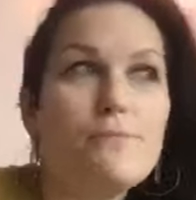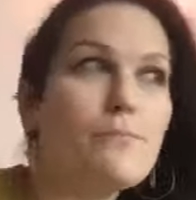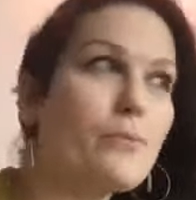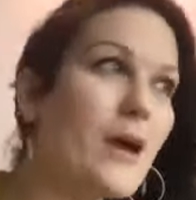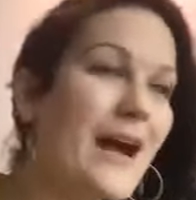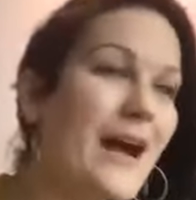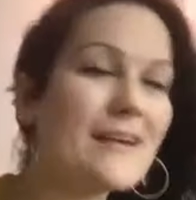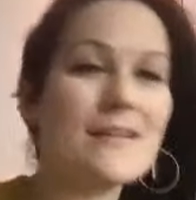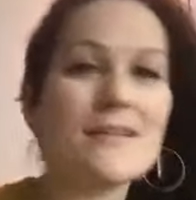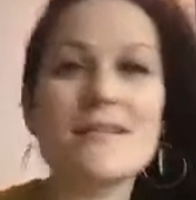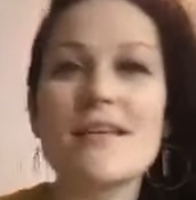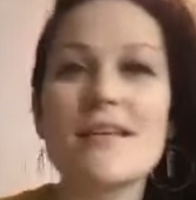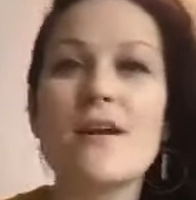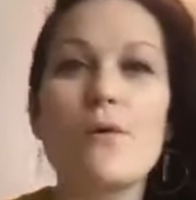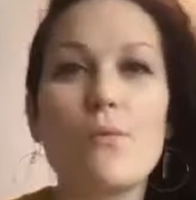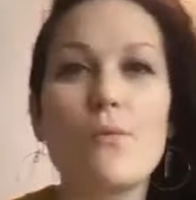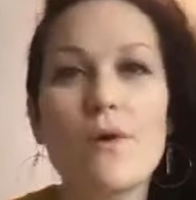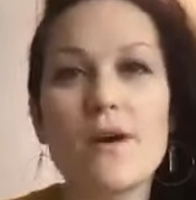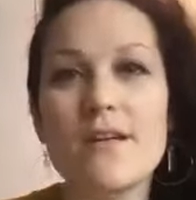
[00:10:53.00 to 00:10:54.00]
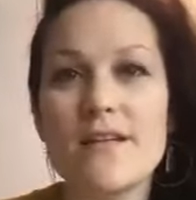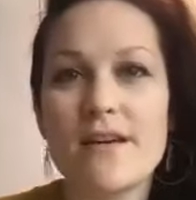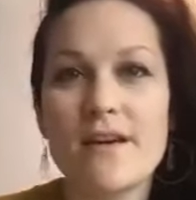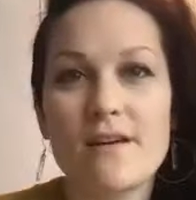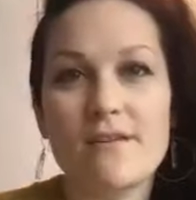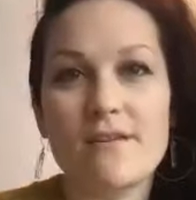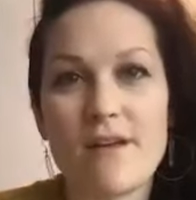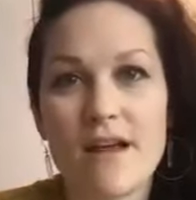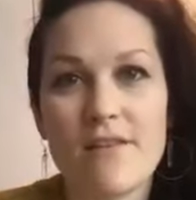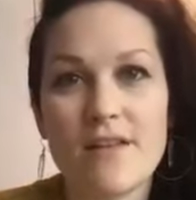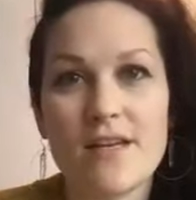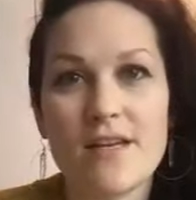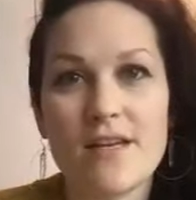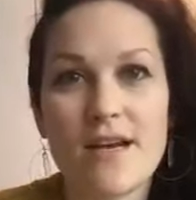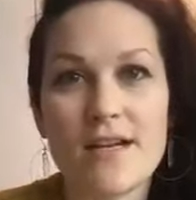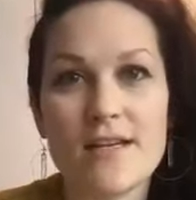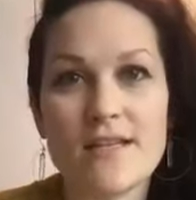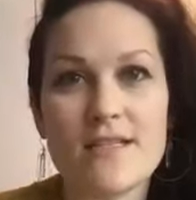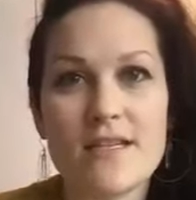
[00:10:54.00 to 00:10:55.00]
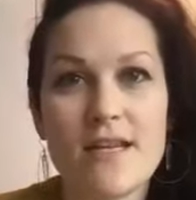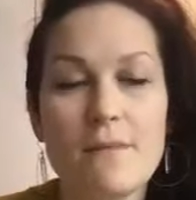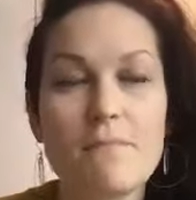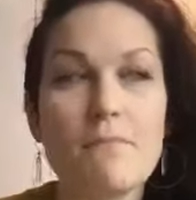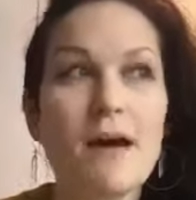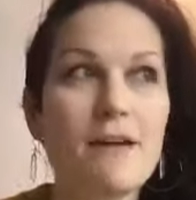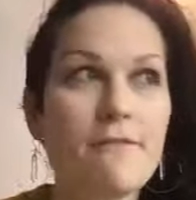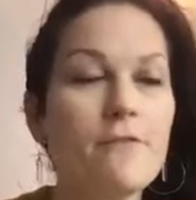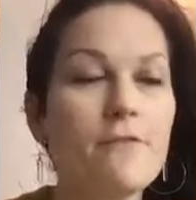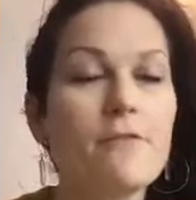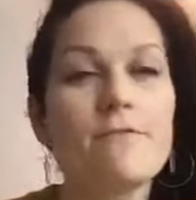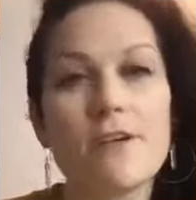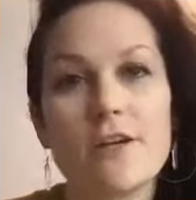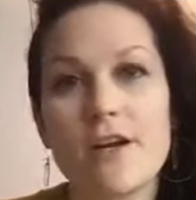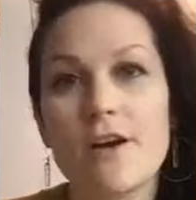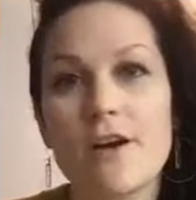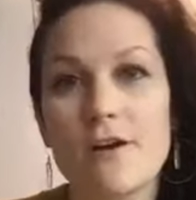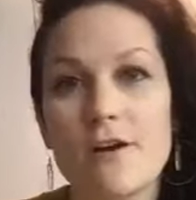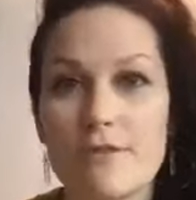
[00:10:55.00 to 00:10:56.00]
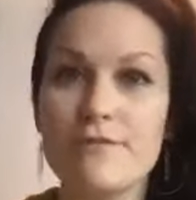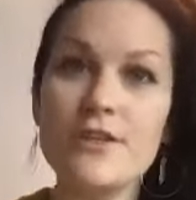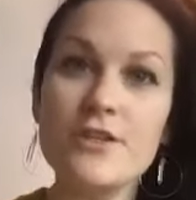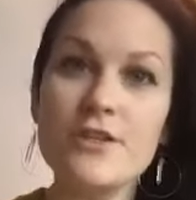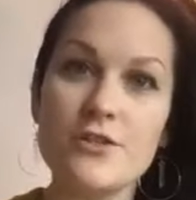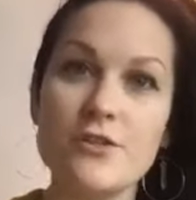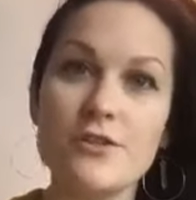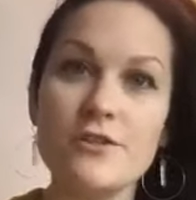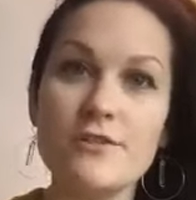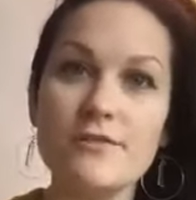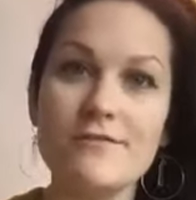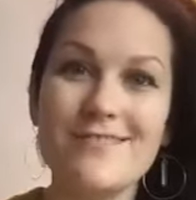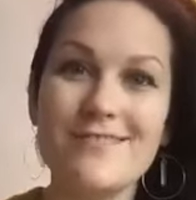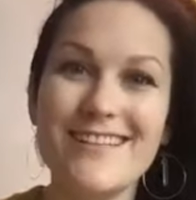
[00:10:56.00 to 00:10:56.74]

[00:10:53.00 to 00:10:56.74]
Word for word: practicing it one day on Valentine's Day might feel very artificial